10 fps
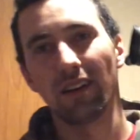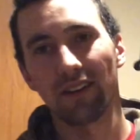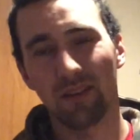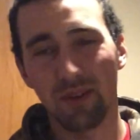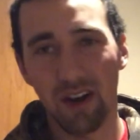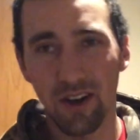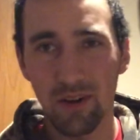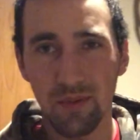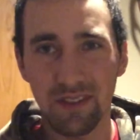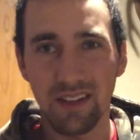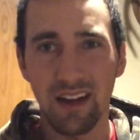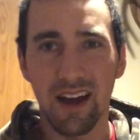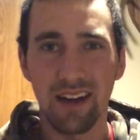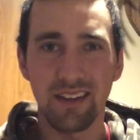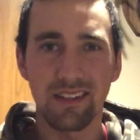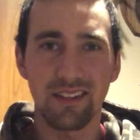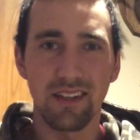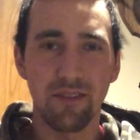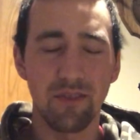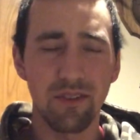to be 100% honest,
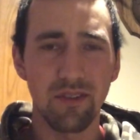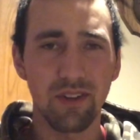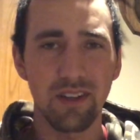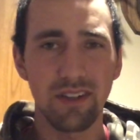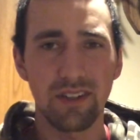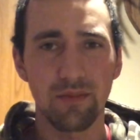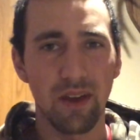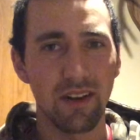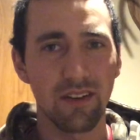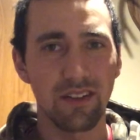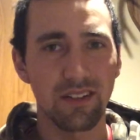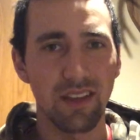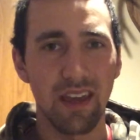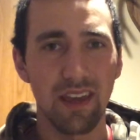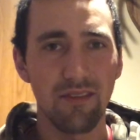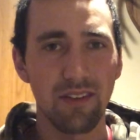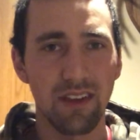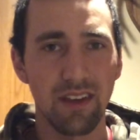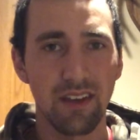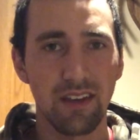if you're looking to spend or to save,
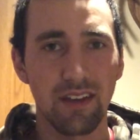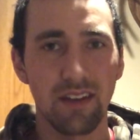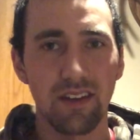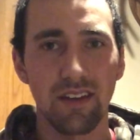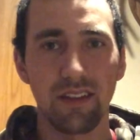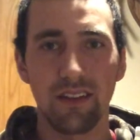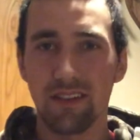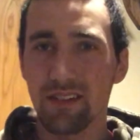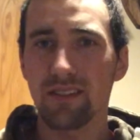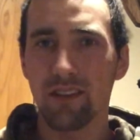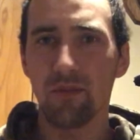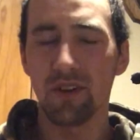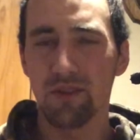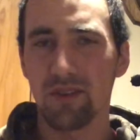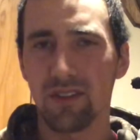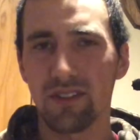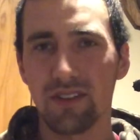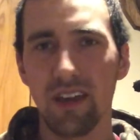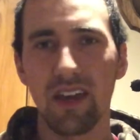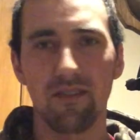this is somewhere you could
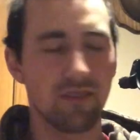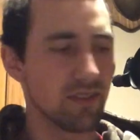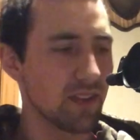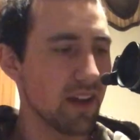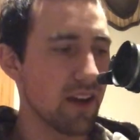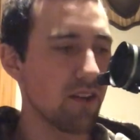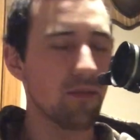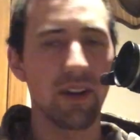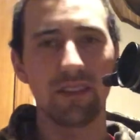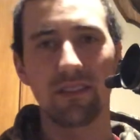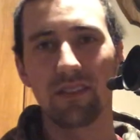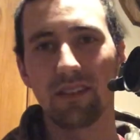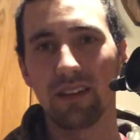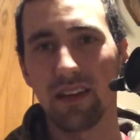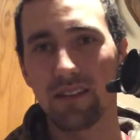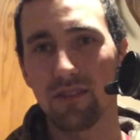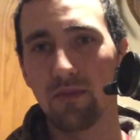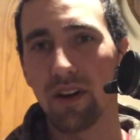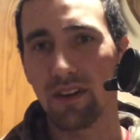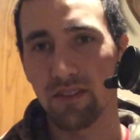save. The arrow rest, yes, you
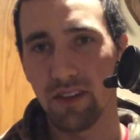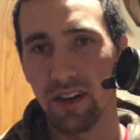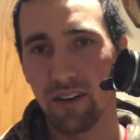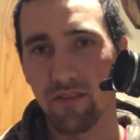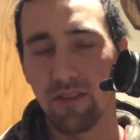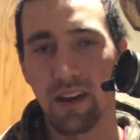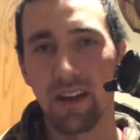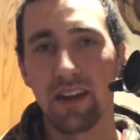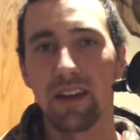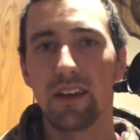want clean arrow flight.